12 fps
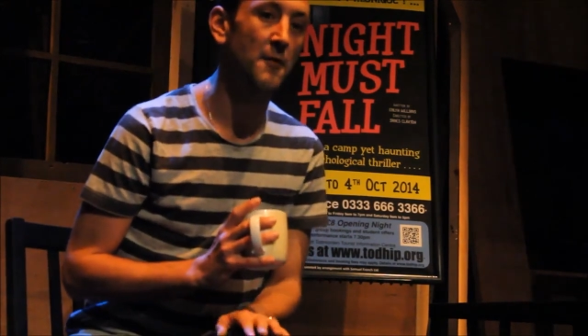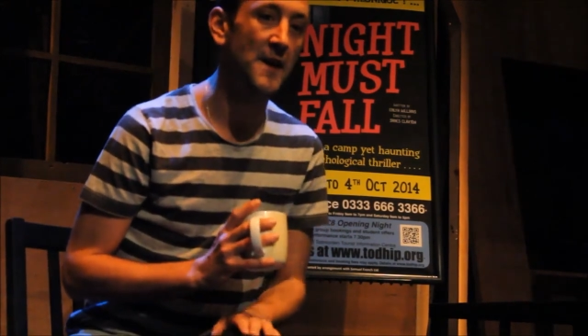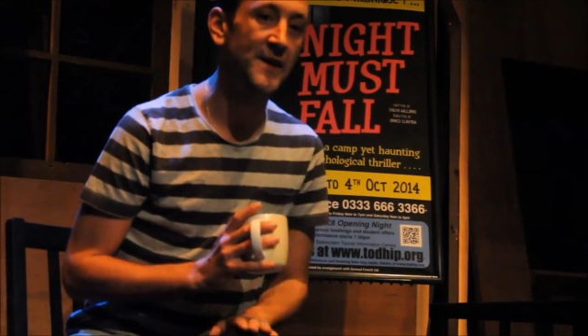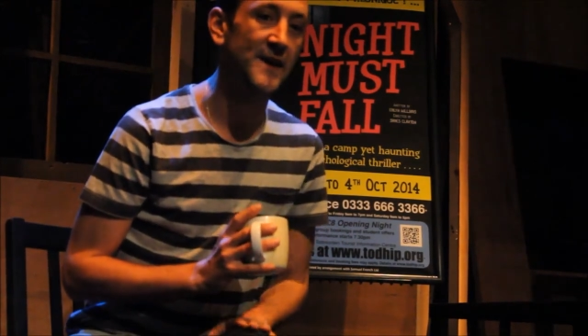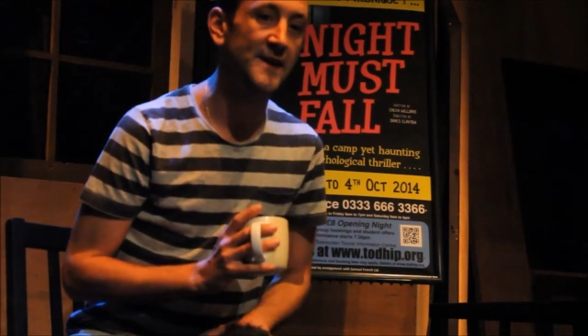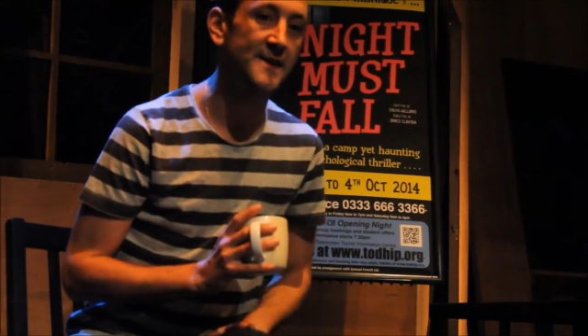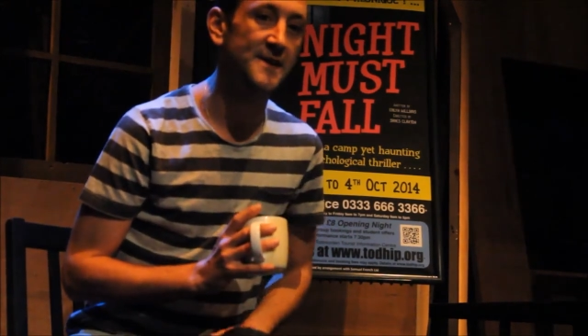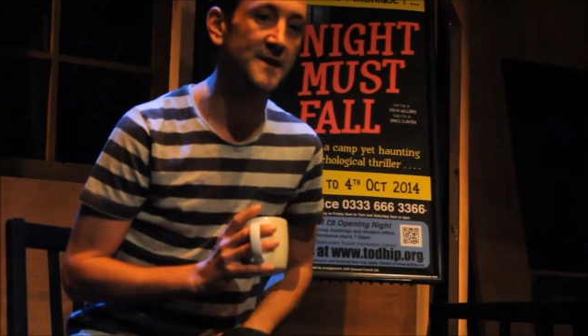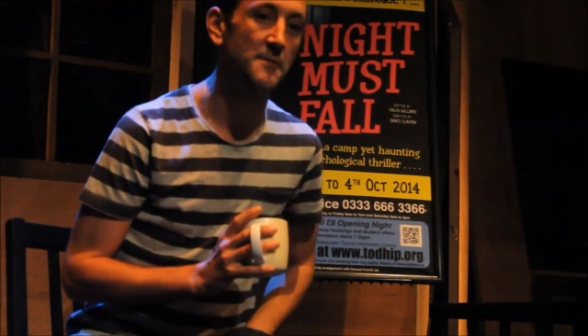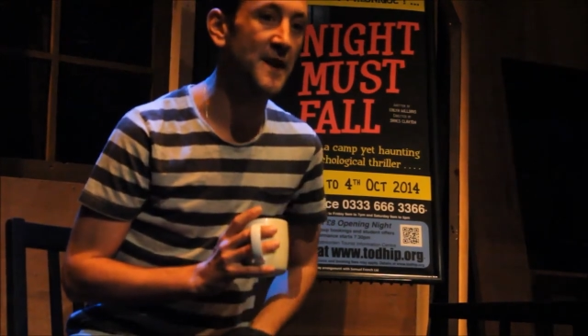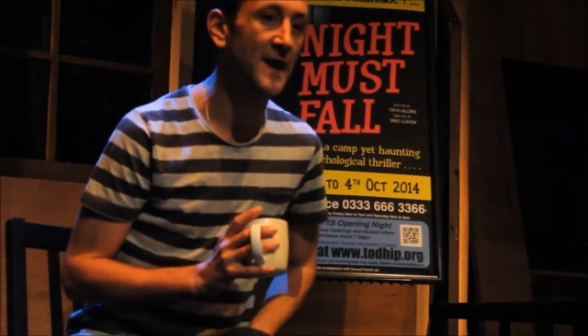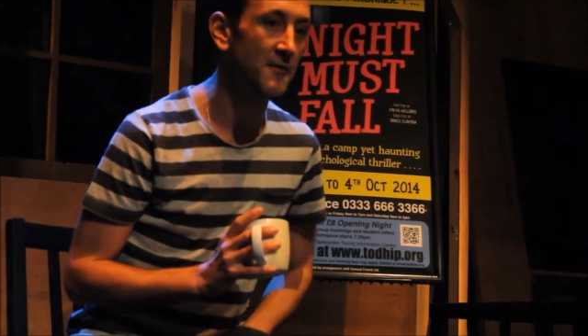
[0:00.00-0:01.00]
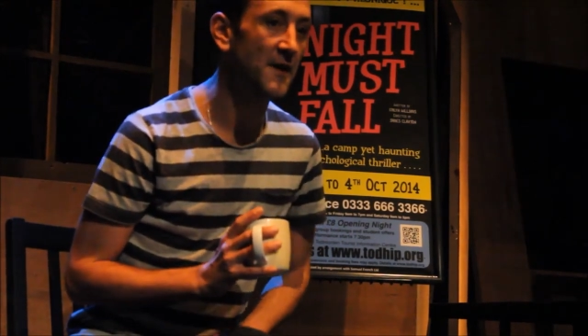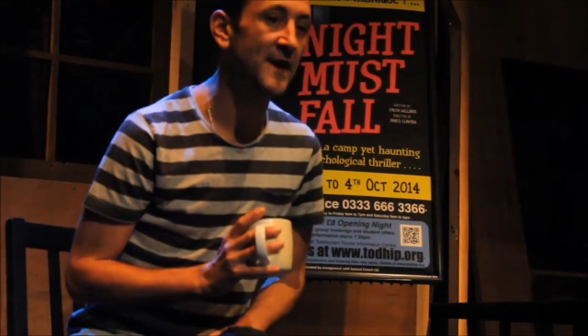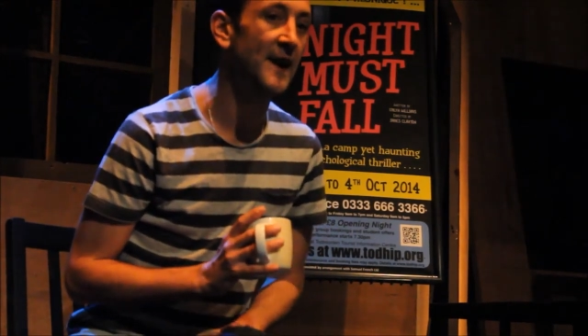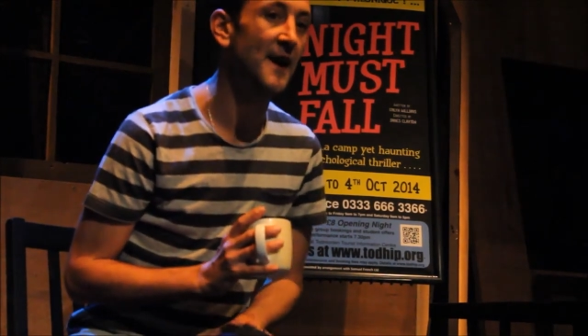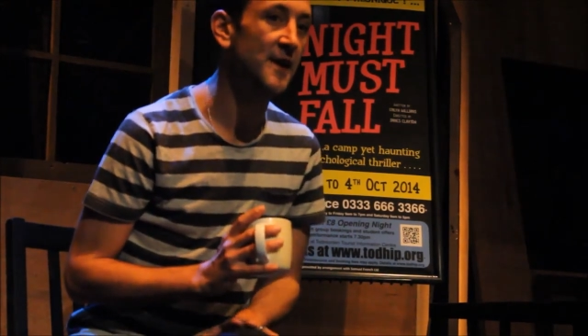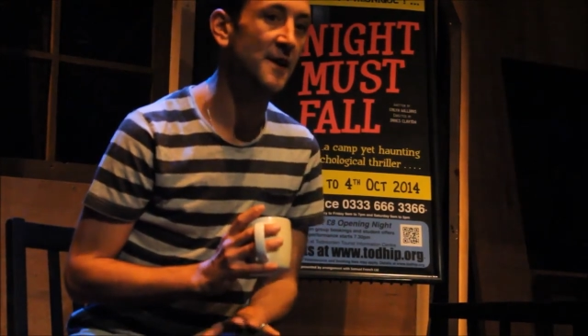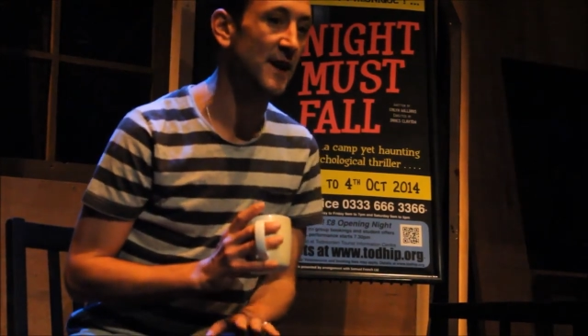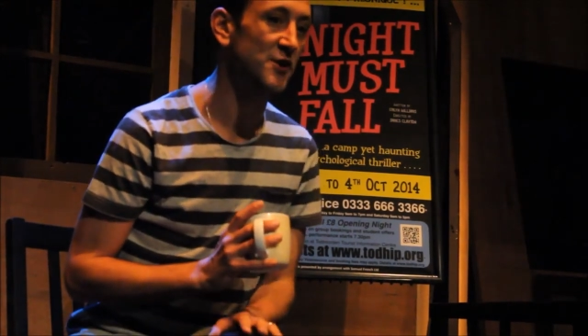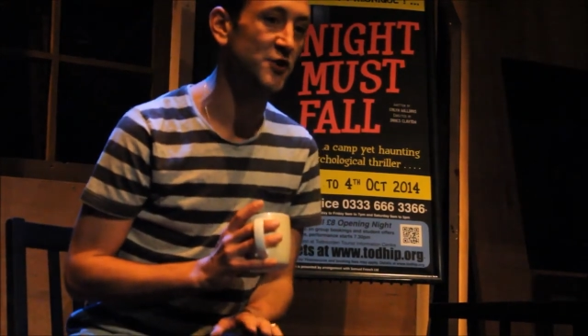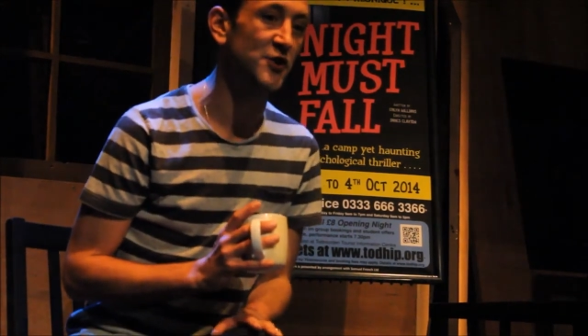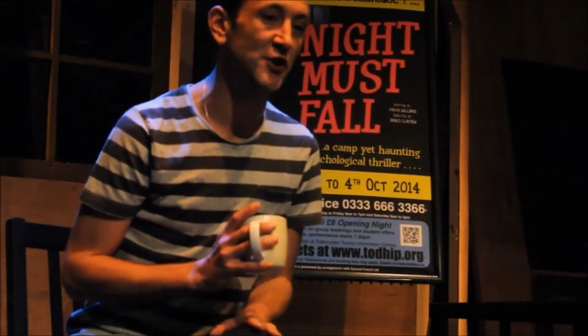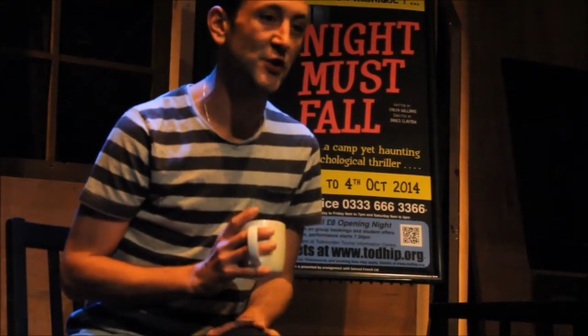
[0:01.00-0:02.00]
read it, the minute I read it, I
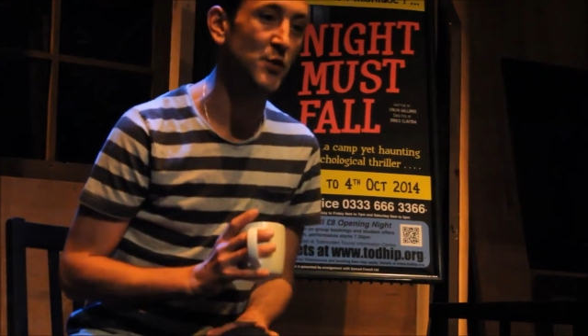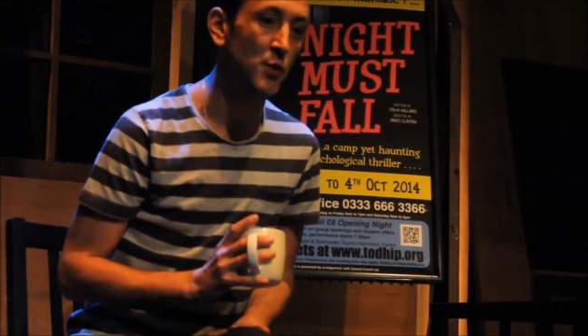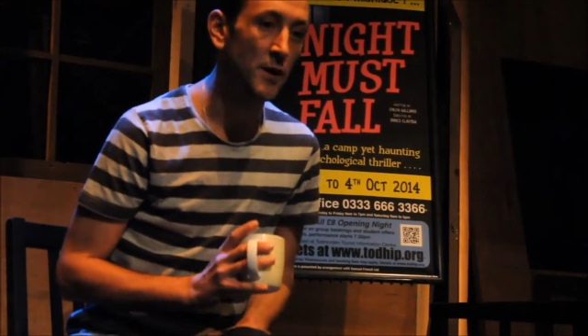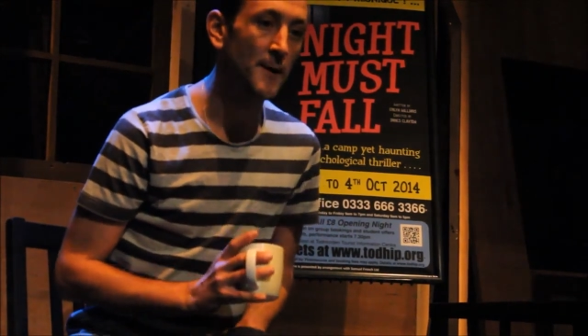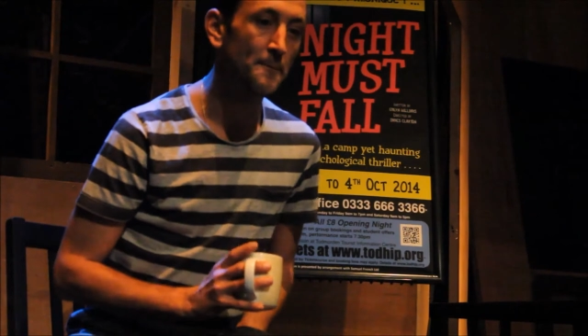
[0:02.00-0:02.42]
just knew.